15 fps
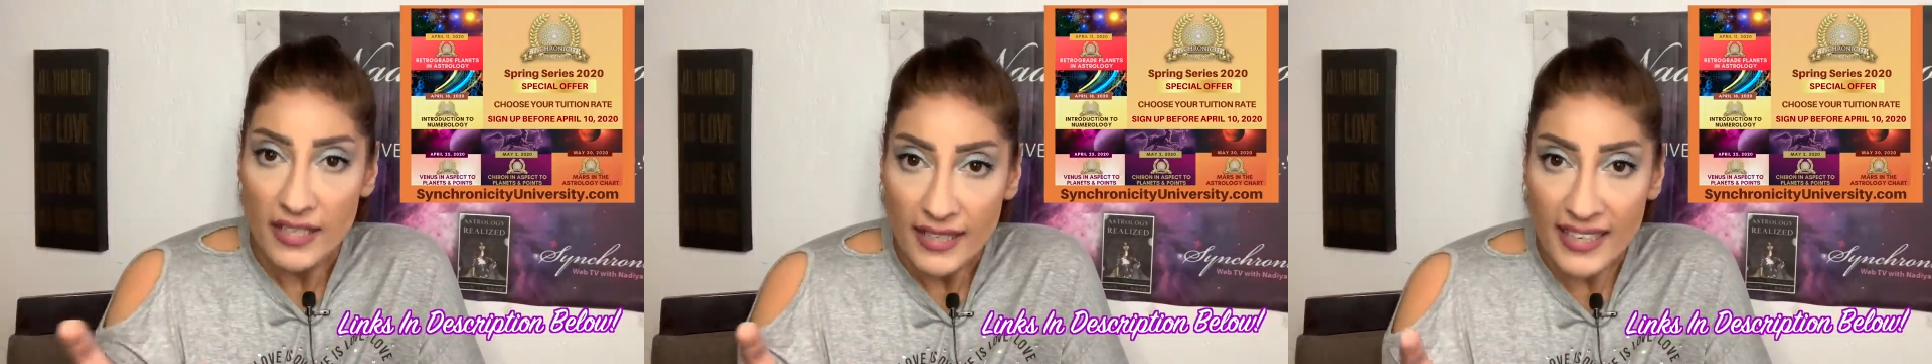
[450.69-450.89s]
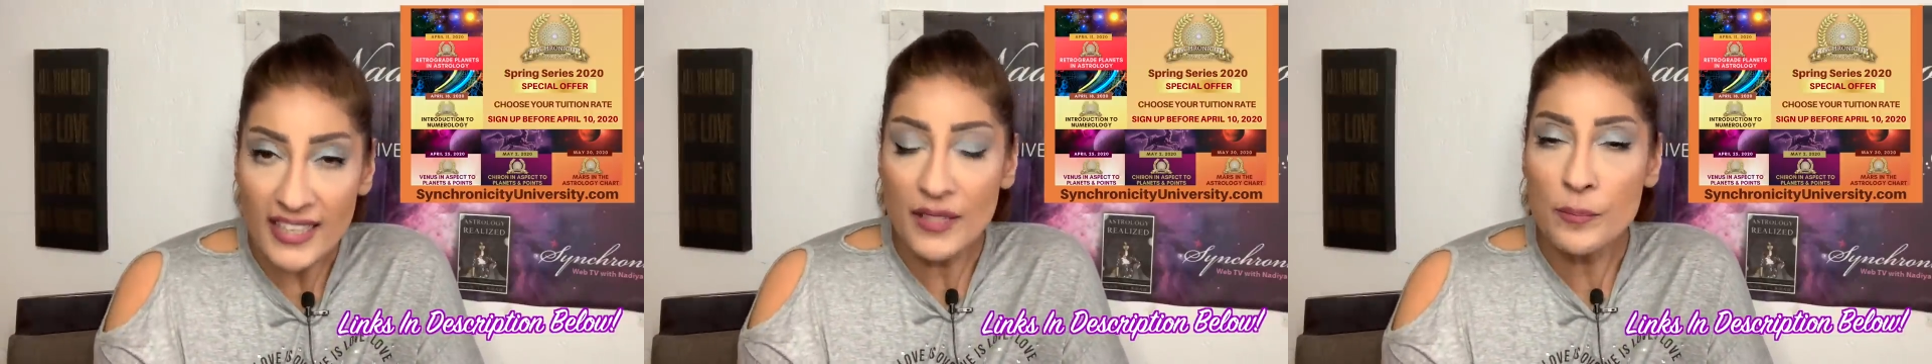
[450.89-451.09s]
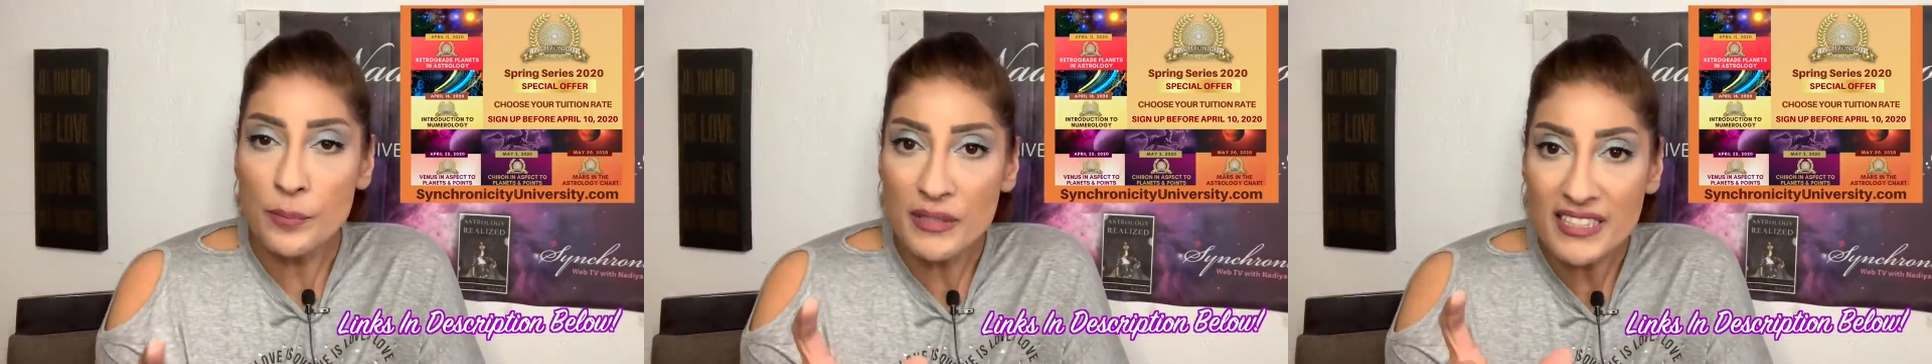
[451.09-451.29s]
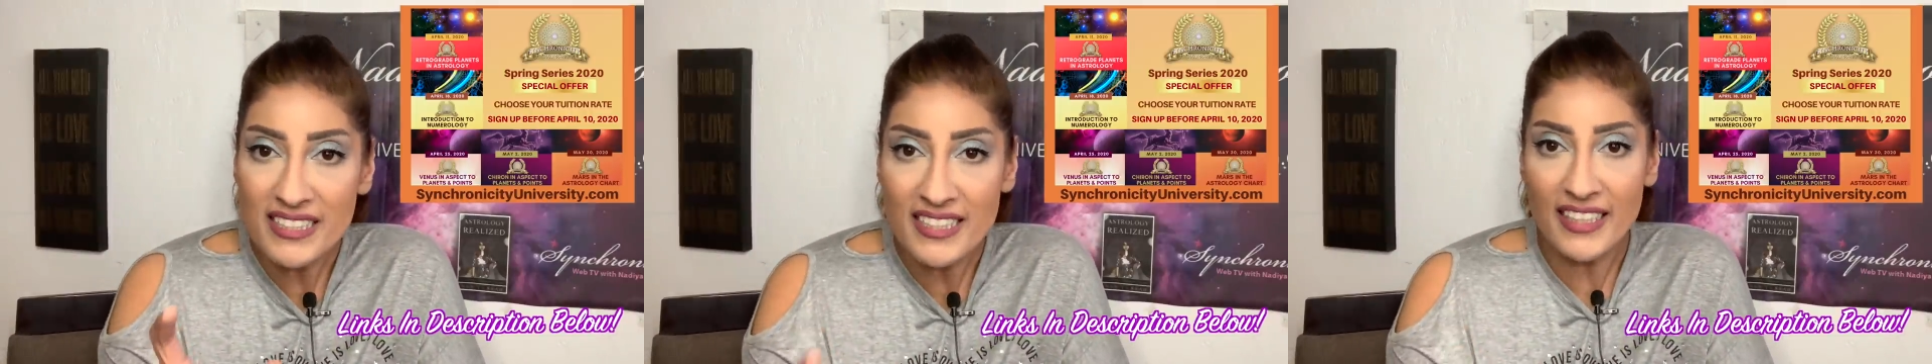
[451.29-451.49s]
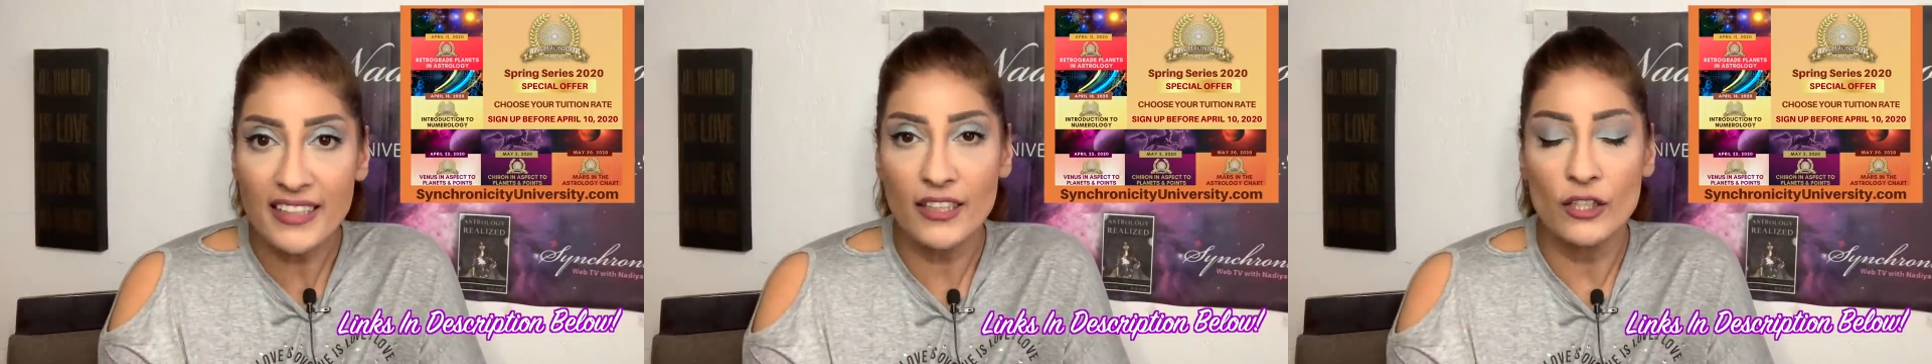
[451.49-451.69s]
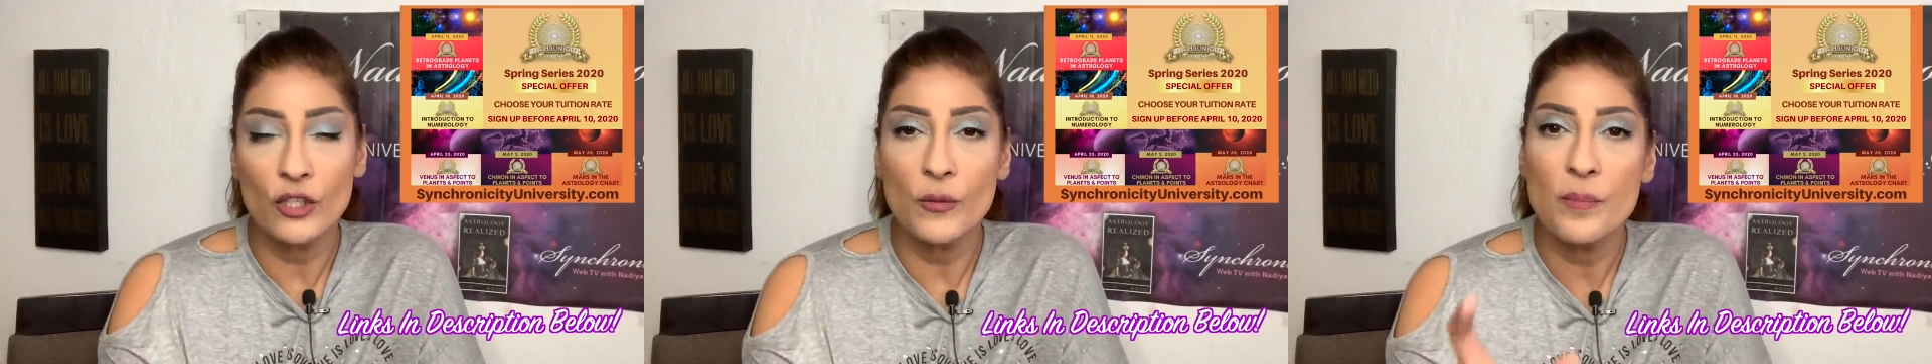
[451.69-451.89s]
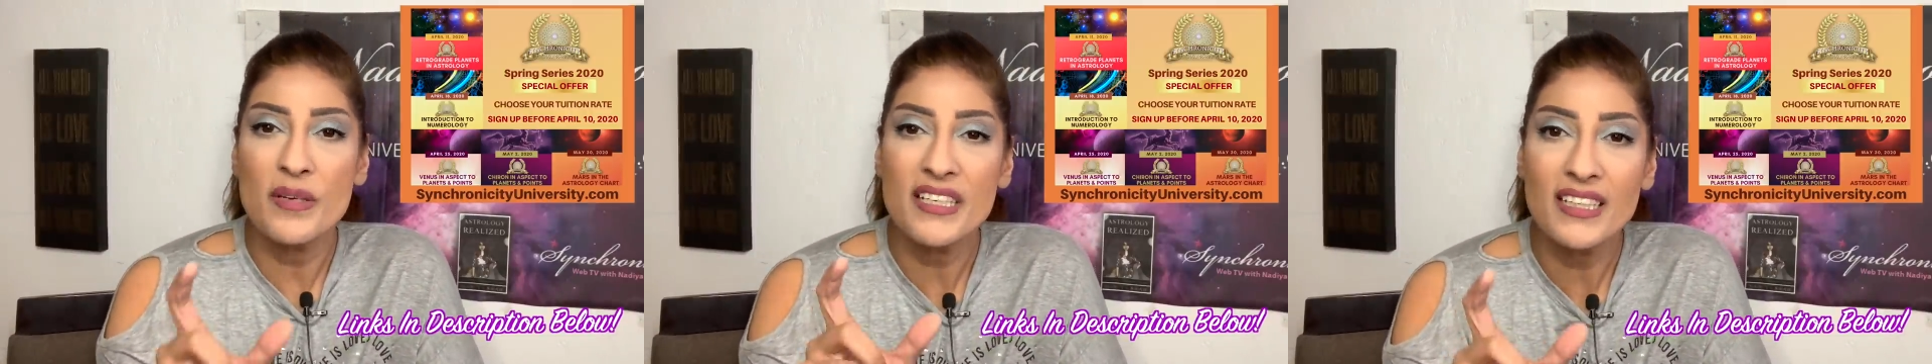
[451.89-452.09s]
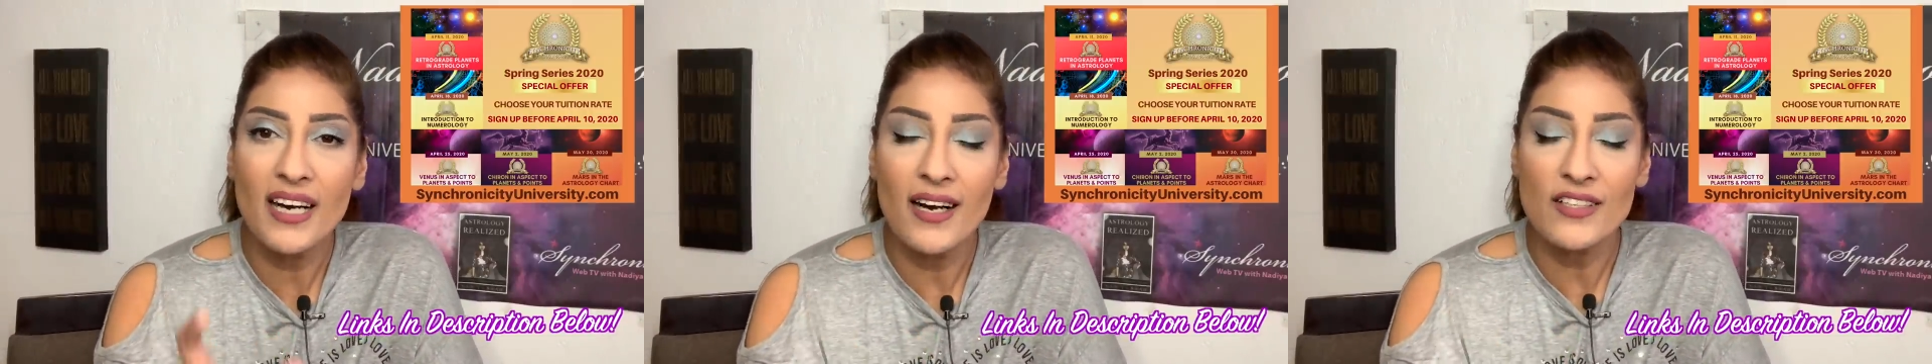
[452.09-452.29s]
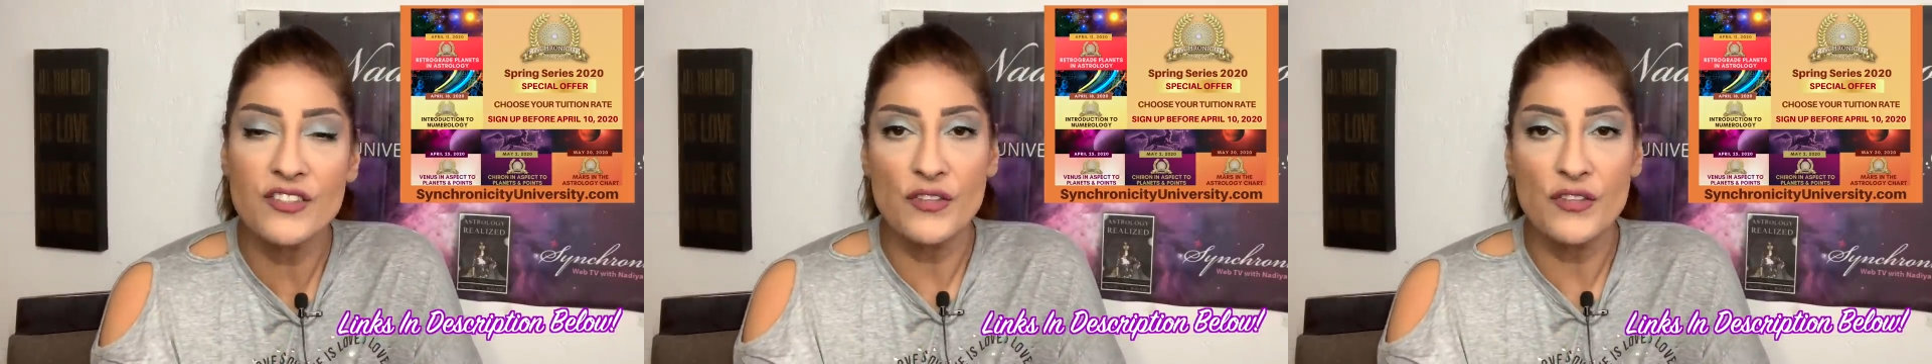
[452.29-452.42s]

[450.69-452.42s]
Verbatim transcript: in particular because